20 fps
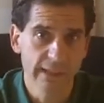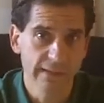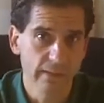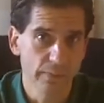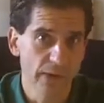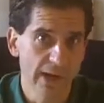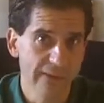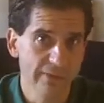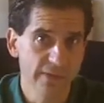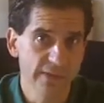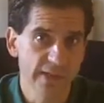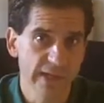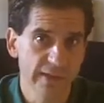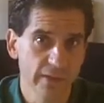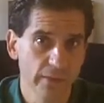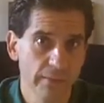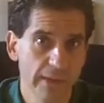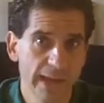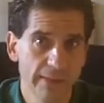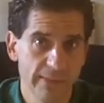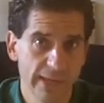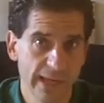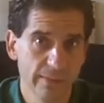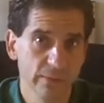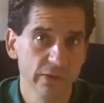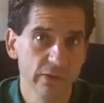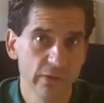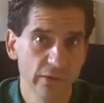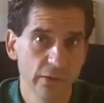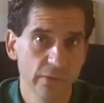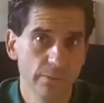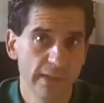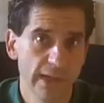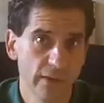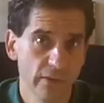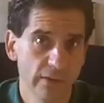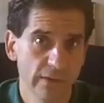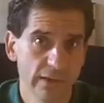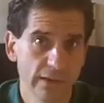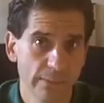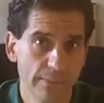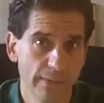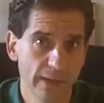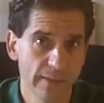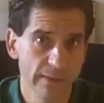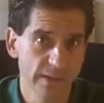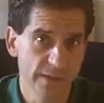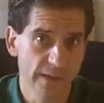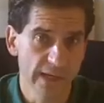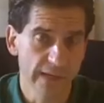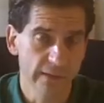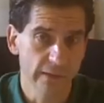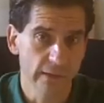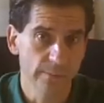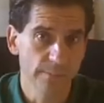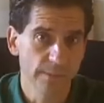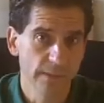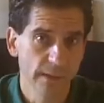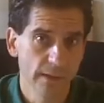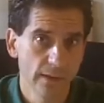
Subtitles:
like the private sector may be able to do better than the public sector.